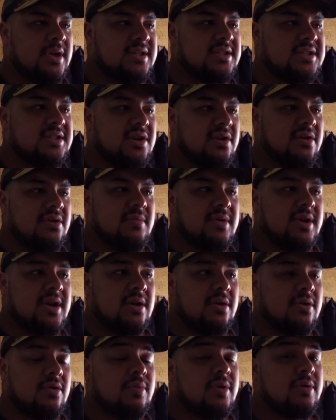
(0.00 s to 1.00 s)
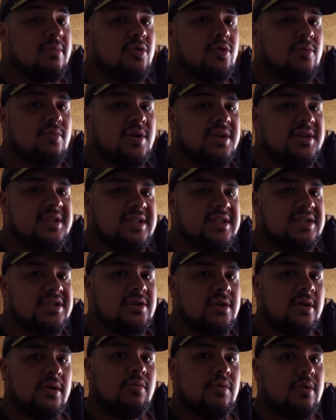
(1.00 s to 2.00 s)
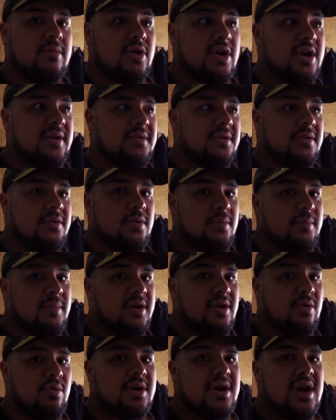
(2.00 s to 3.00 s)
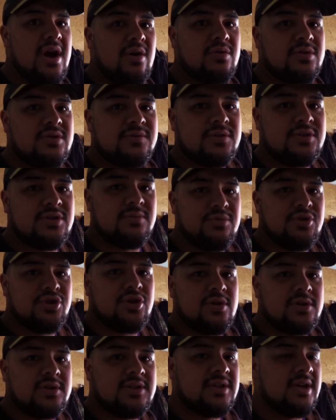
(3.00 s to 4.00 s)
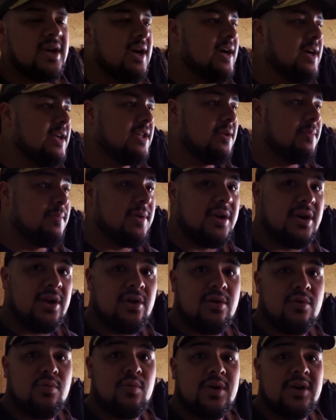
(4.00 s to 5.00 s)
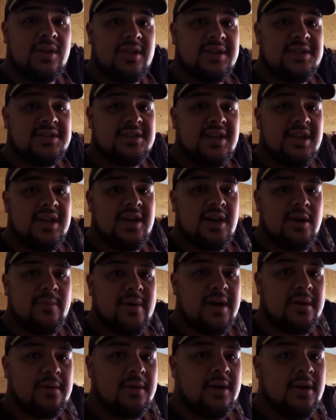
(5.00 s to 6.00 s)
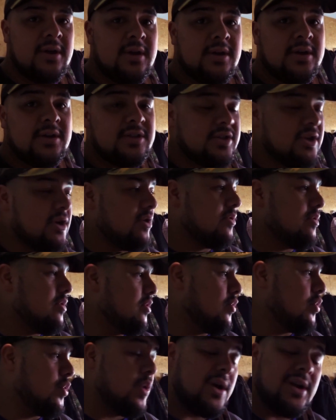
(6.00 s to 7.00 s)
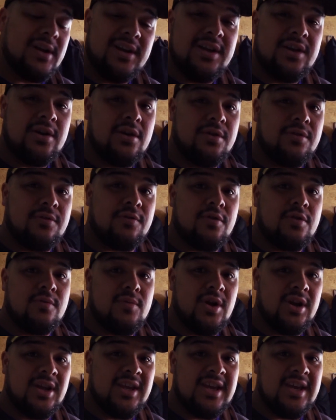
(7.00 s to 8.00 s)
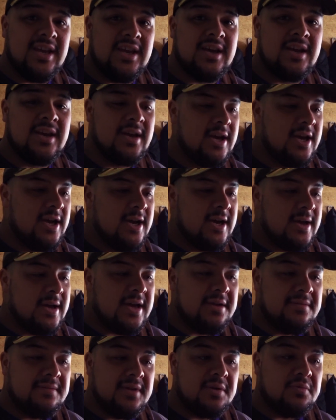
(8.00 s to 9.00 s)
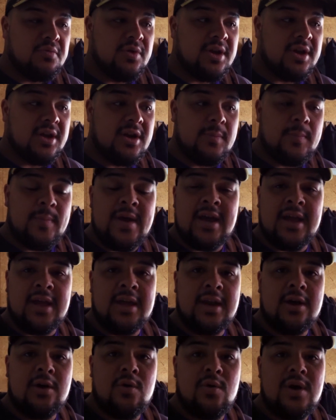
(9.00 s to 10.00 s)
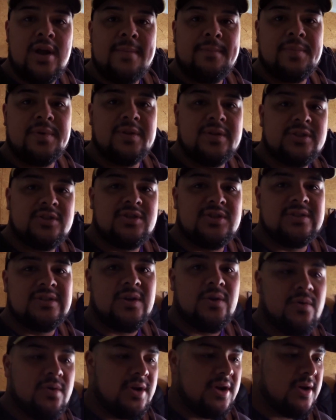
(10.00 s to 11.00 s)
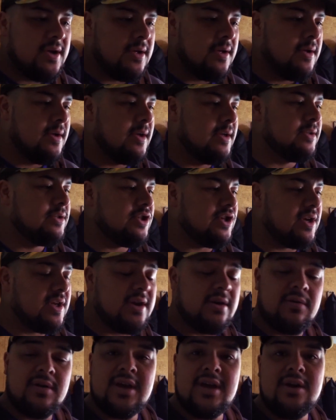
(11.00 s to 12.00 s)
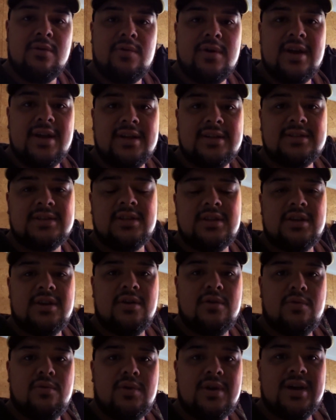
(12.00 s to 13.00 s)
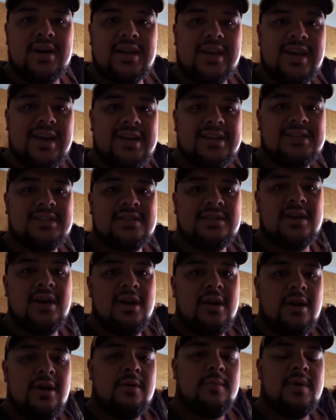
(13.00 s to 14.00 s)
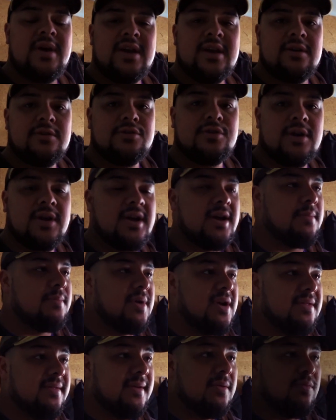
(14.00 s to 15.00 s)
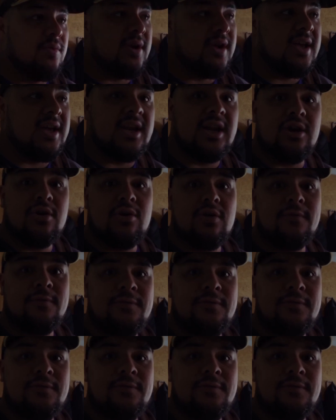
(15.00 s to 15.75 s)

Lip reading: it's going to be a little bit more breezy, so we might have to do a bit of wind holds for some shots depending on where these deer come out. So I'll quickly go through my gear, and then we're going to pack it all up in the tatonka, chuck our gun away into the old case, pack our truck up, and then we're heading